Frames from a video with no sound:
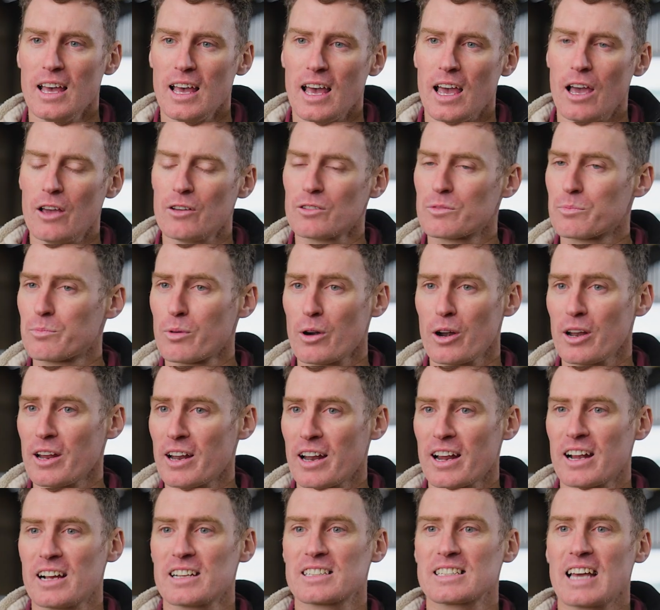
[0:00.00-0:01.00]
It's
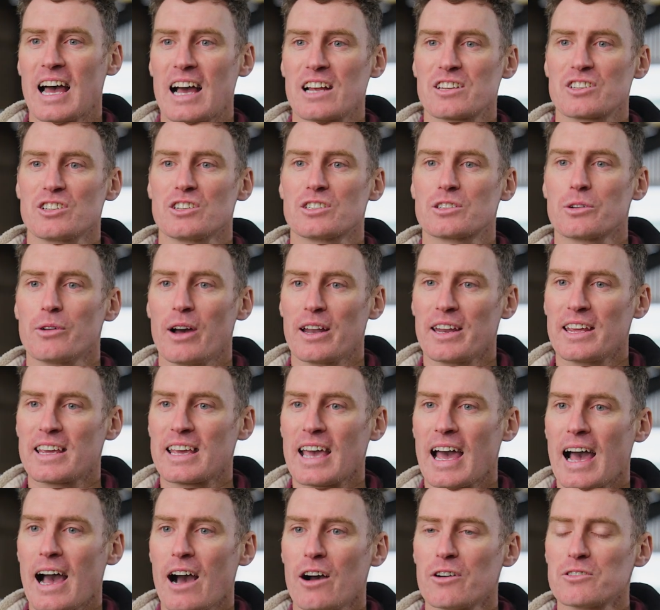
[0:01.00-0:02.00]
brilliant at attaching to any
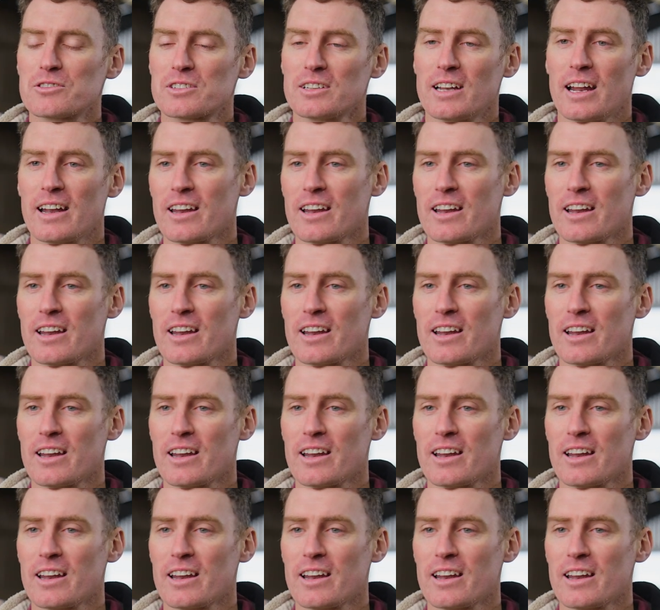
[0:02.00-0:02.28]
cows and